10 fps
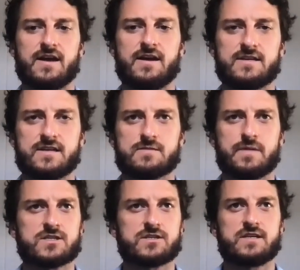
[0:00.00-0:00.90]
and
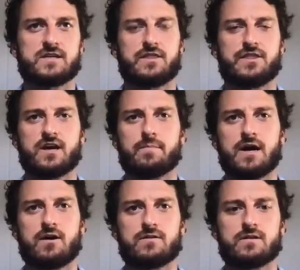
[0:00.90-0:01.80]
especially to think
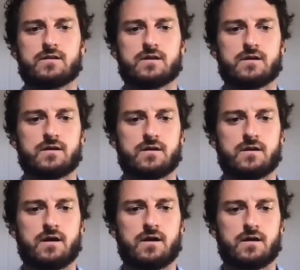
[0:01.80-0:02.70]
about the
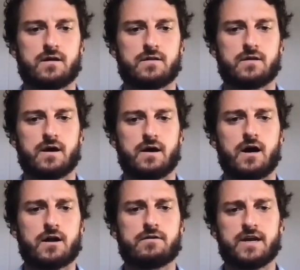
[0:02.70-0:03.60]

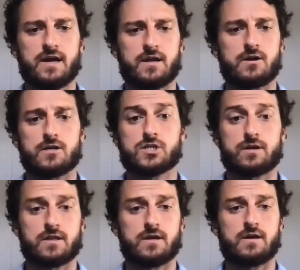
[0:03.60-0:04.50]
honoring and
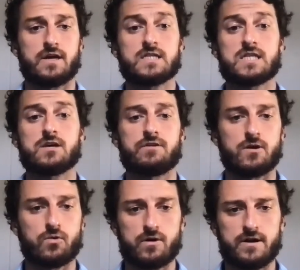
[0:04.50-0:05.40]
nurturing the
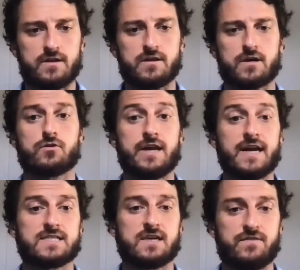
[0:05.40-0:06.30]
interiority, the
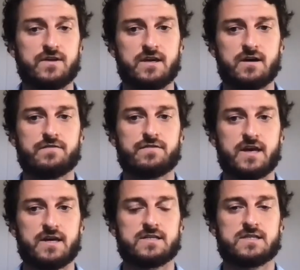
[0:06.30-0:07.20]
creativity of
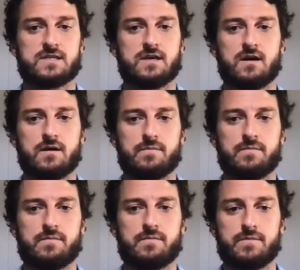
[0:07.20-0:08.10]
kids
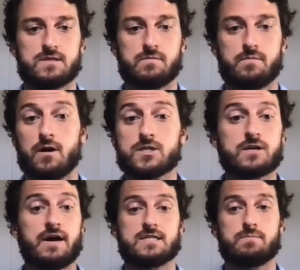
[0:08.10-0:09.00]
from these
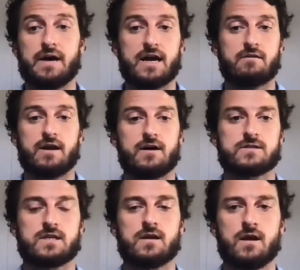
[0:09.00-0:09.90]
marginalized
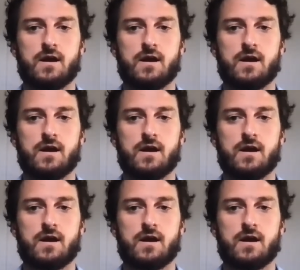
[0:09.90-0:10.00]
backgrounds. And,